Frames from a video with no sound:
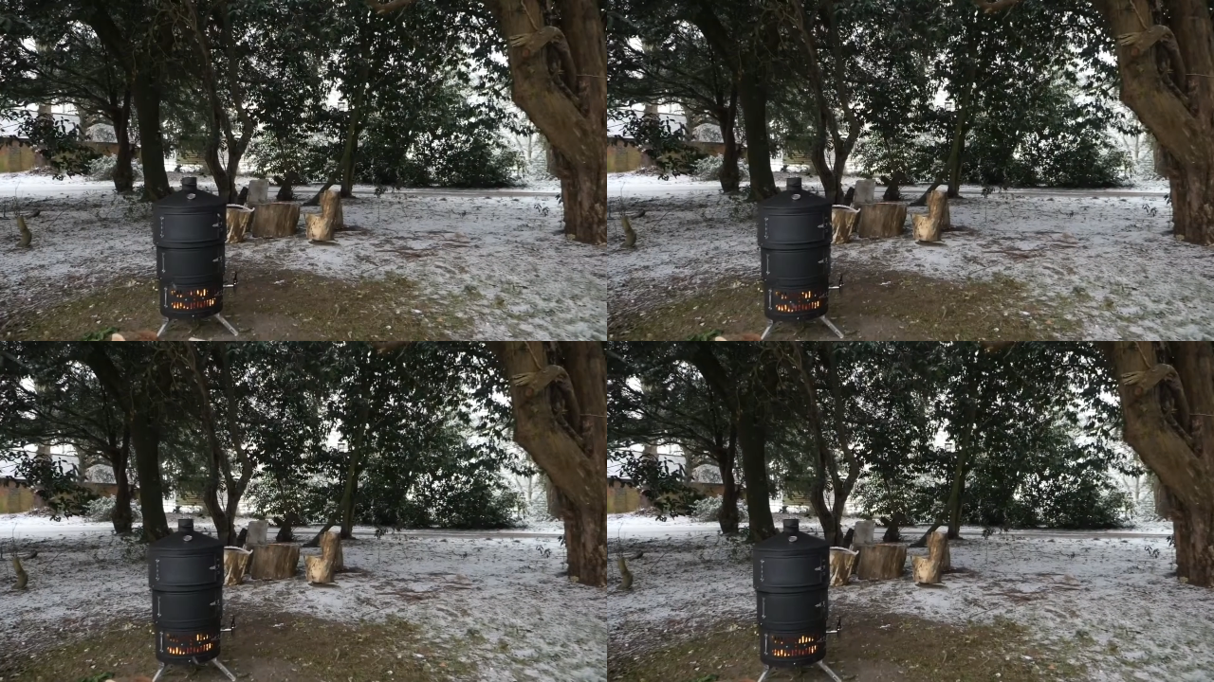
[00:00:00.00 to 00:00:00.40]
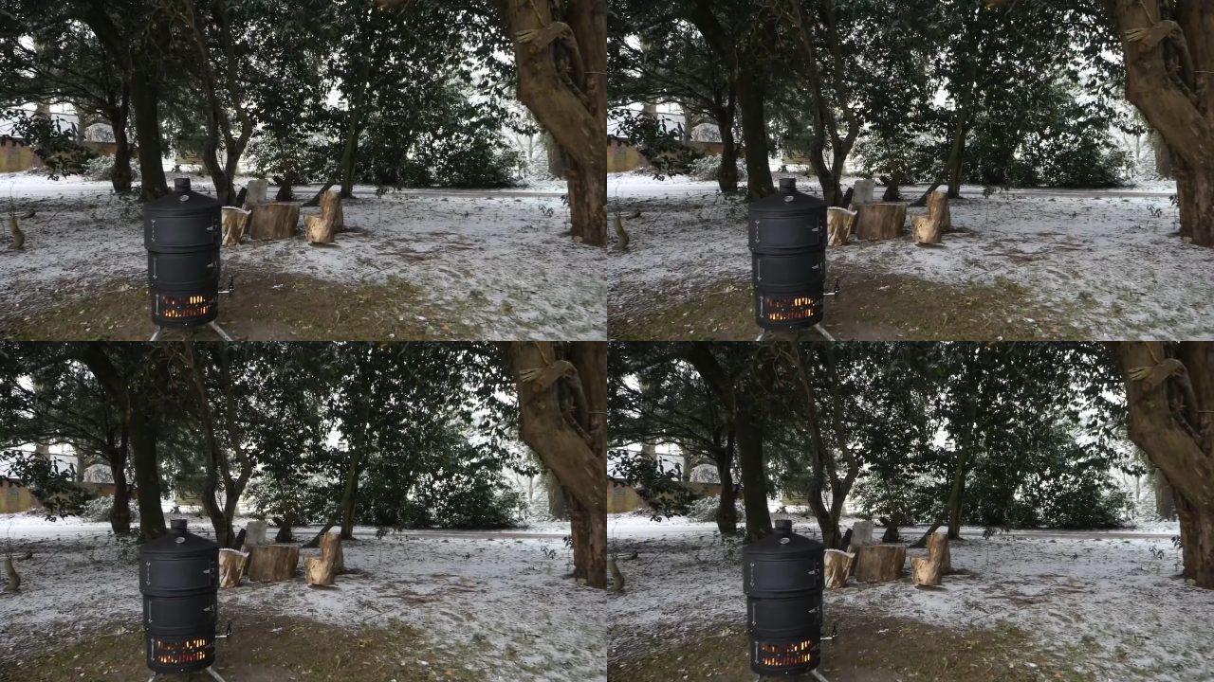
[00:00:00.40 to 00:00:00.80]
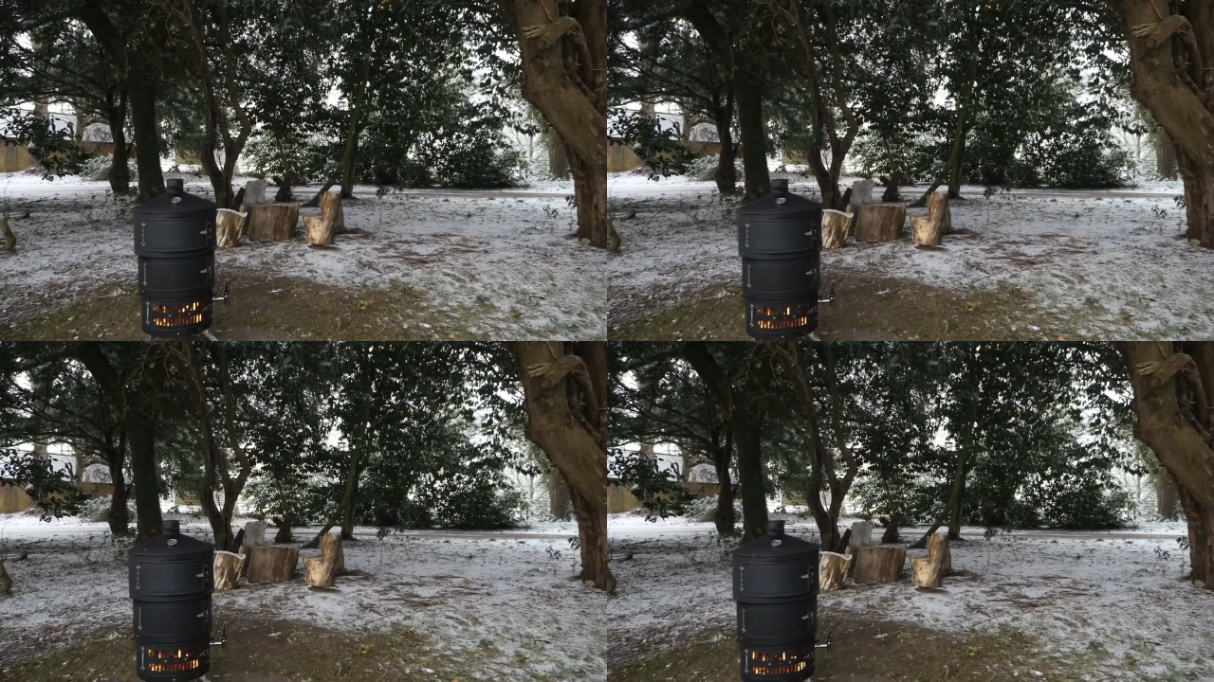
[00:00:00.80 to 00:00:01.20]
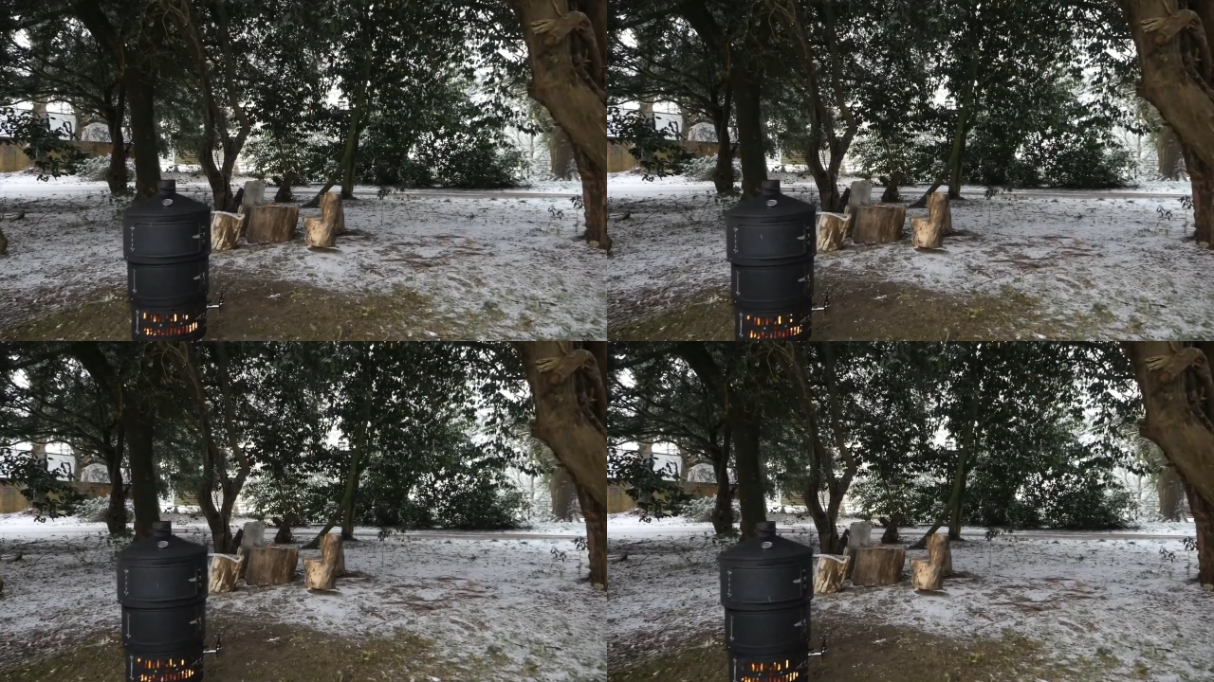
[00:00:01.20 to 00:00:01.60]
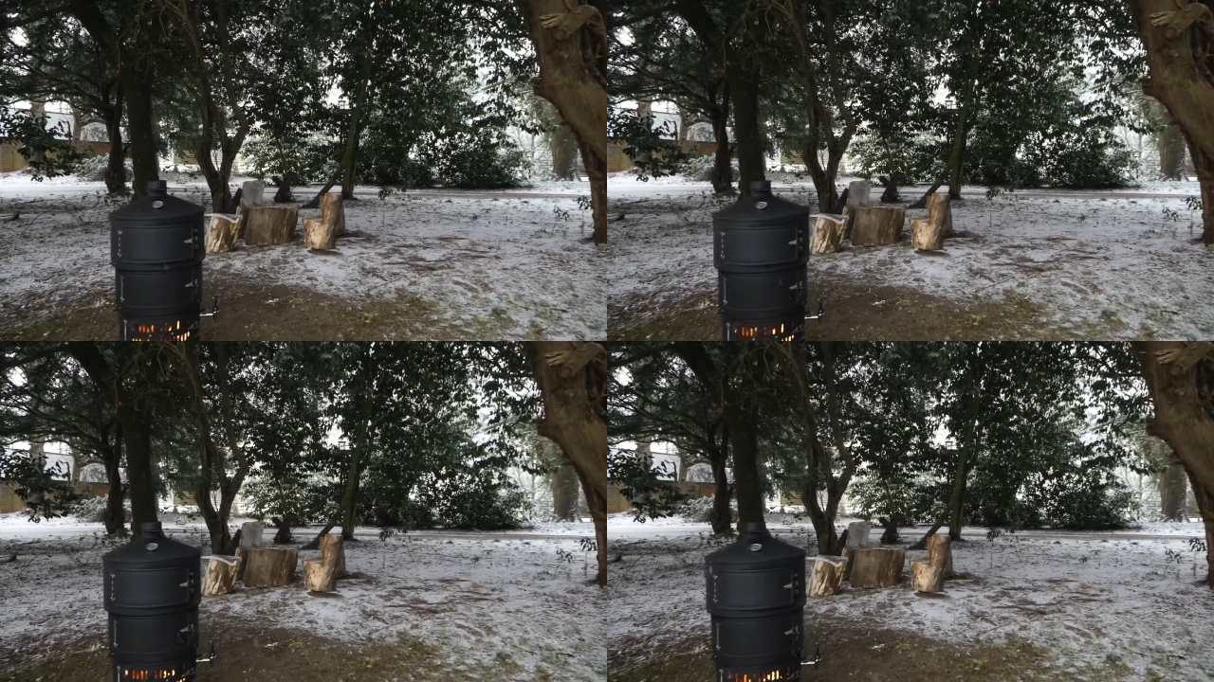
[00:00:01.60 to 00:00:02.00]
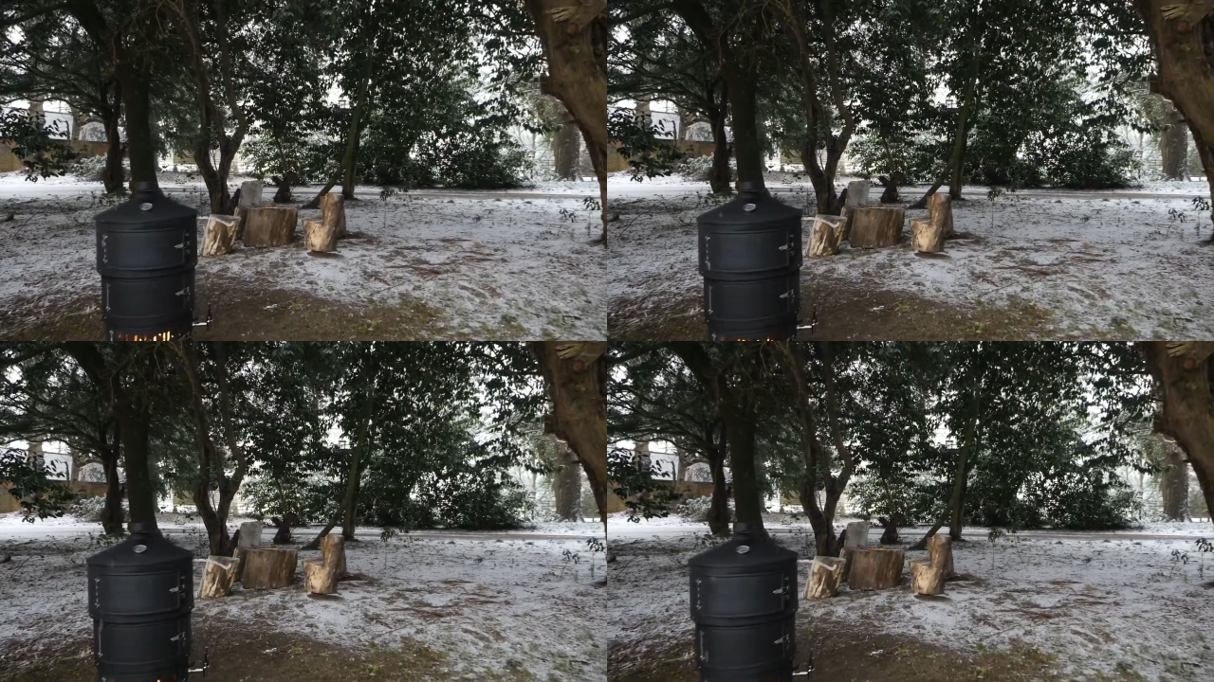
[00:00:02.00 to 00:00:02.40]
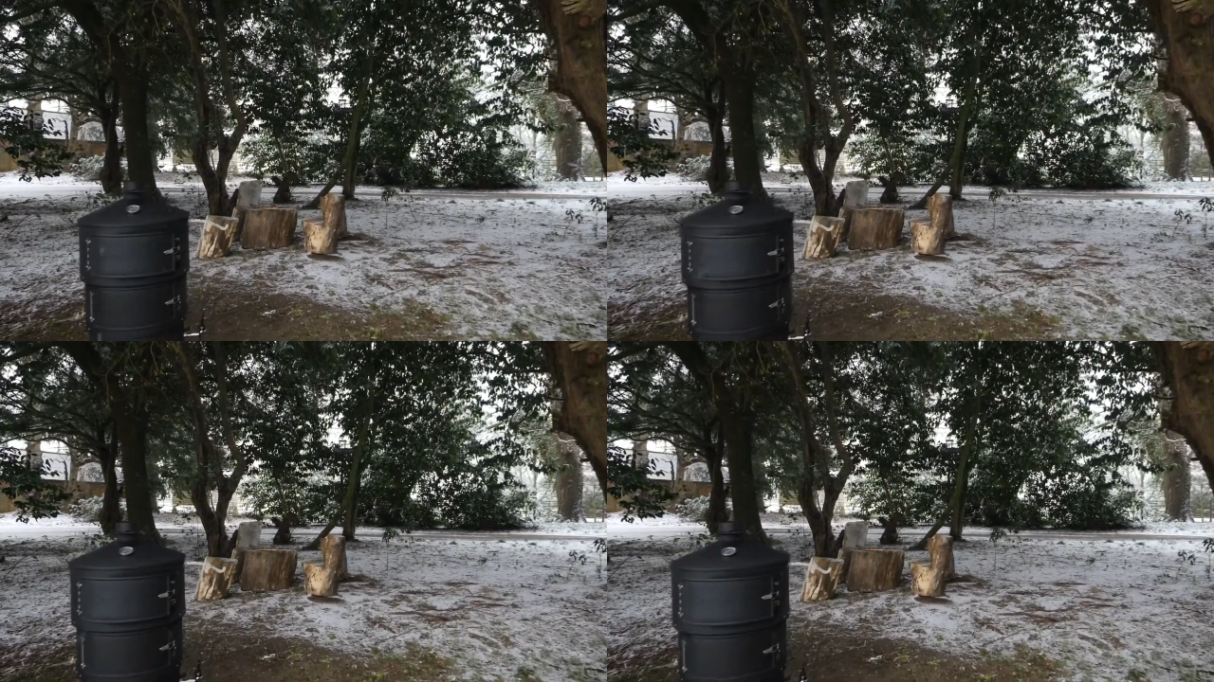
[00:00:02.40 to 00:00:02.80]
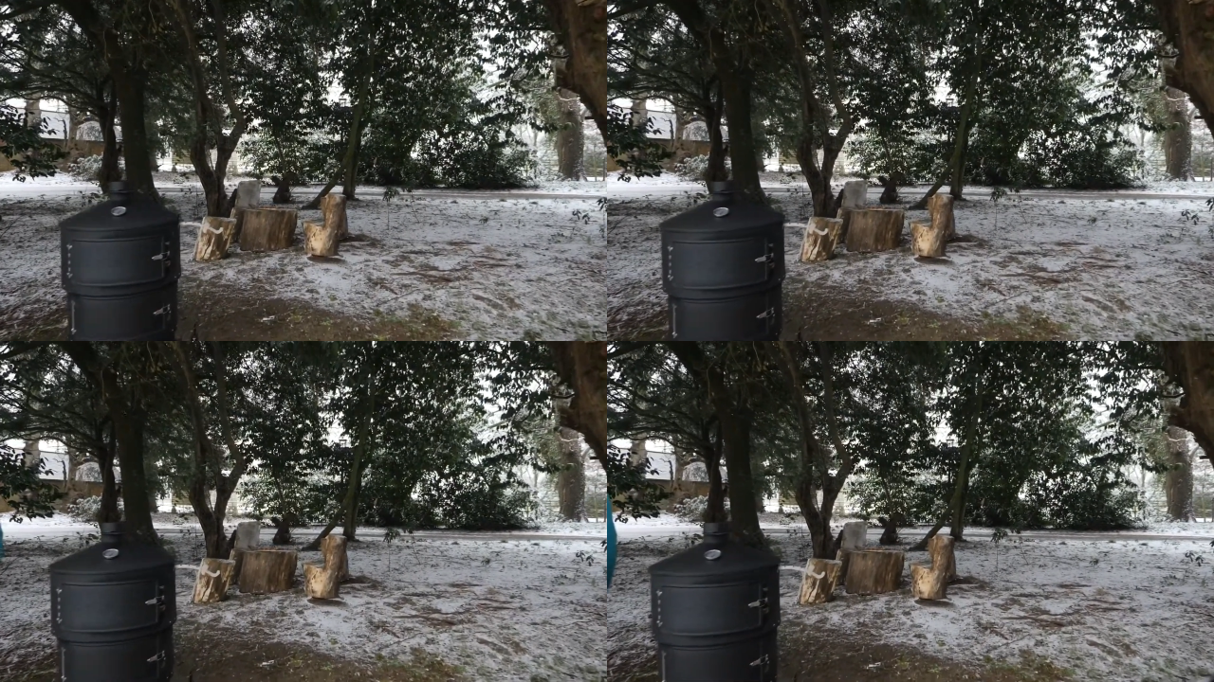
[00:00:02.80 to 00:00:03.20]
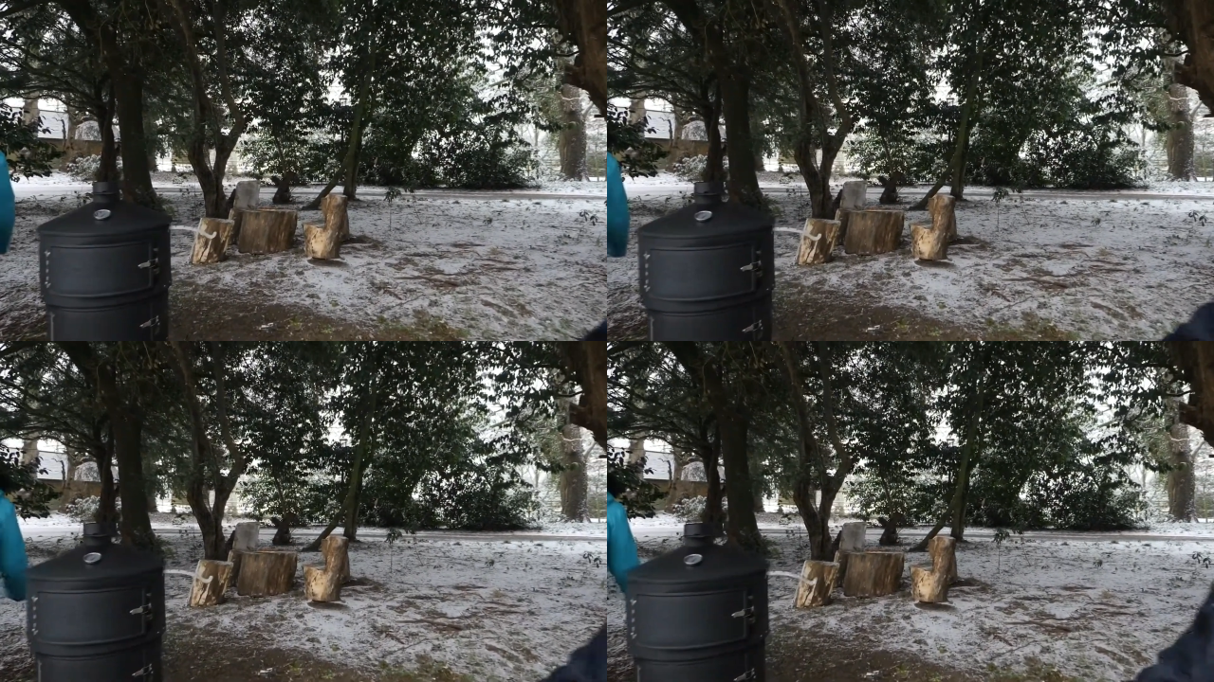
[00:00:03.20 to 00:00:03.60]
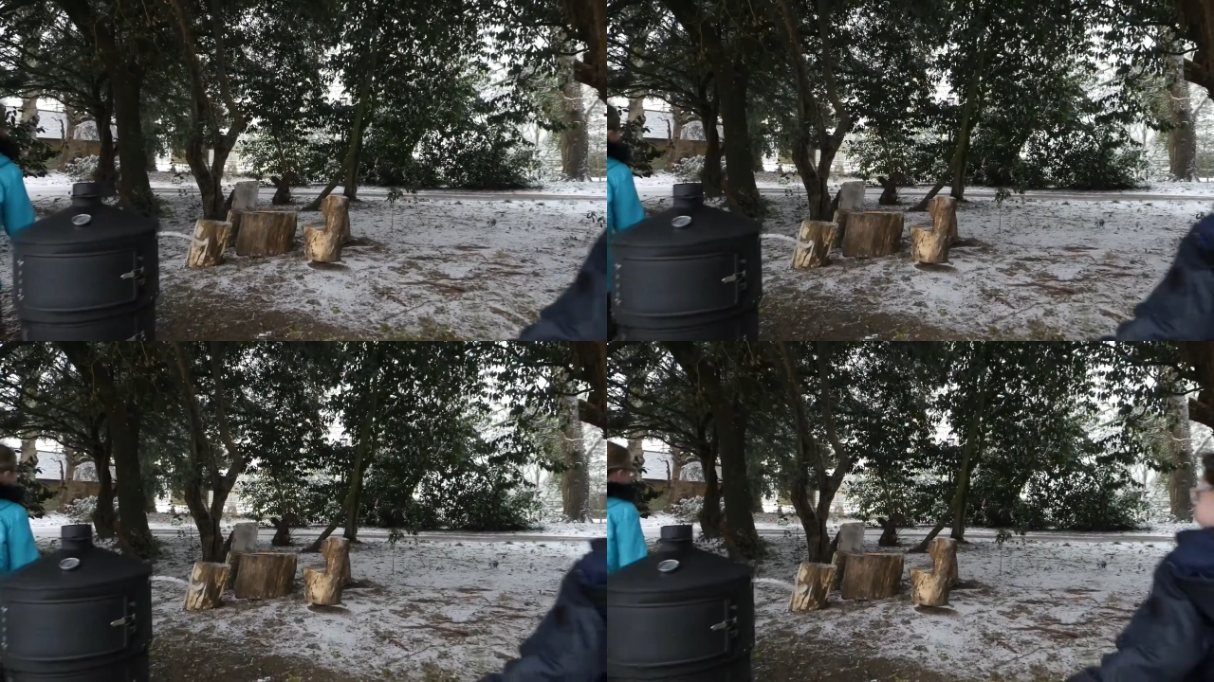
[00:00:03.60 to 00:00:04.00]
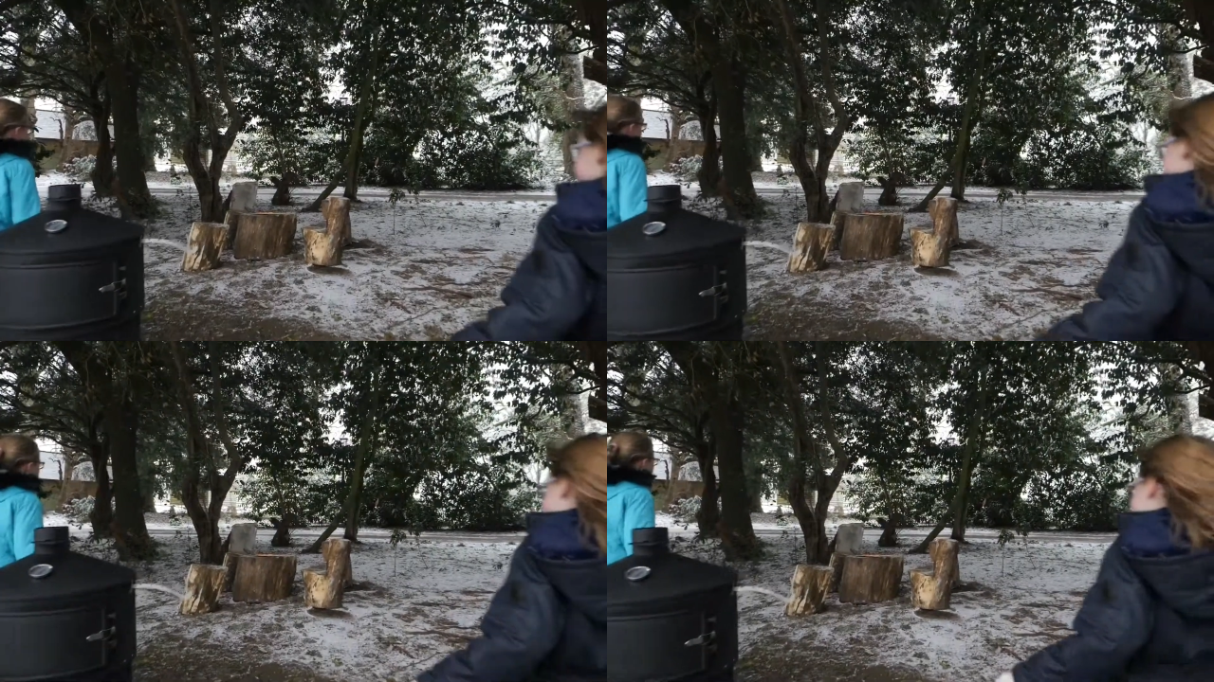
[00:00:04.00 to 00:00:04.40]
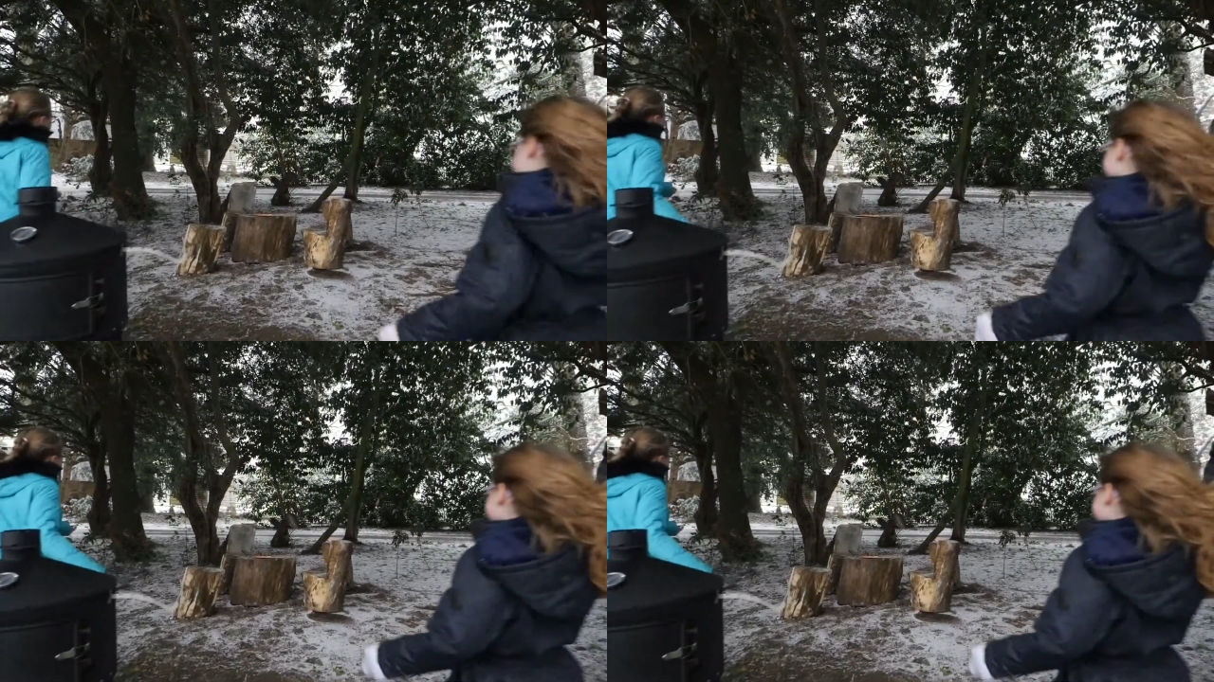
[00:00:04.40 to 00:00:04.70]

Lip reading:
(no speaker visible)